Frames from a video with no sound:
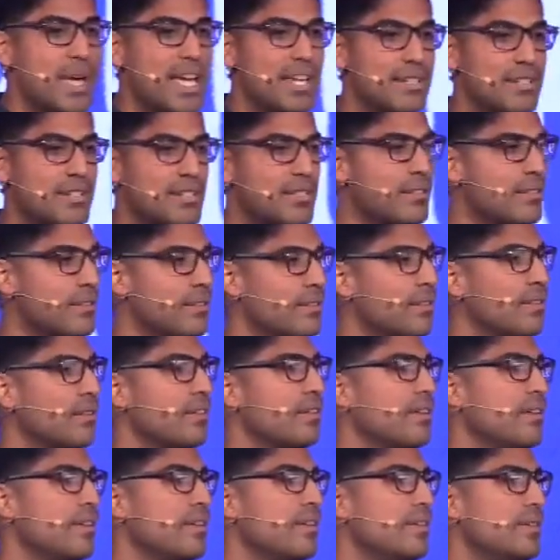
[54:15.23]
meant.
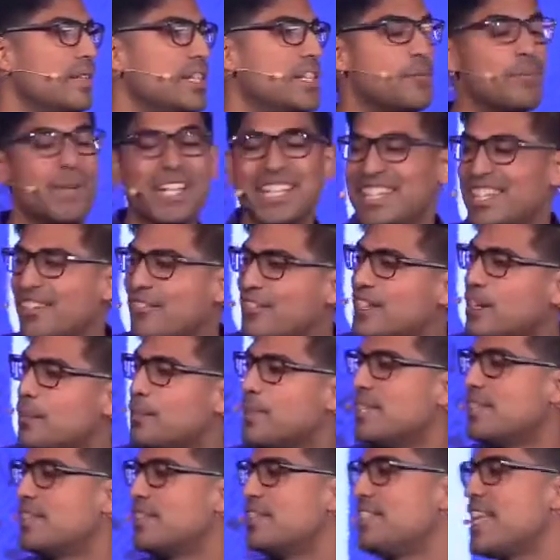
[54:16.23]
This meant giving
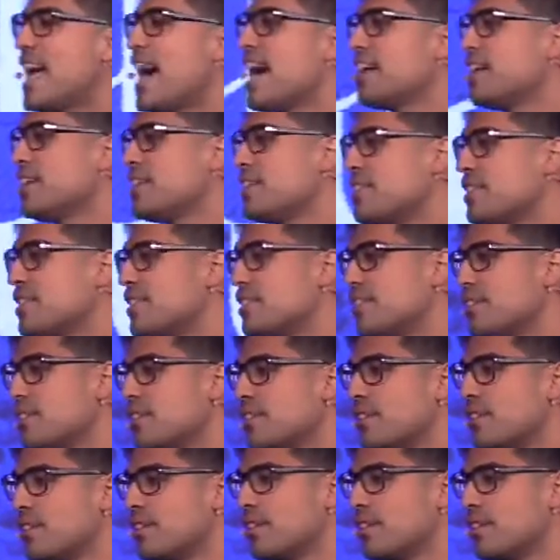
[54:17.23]
up his status.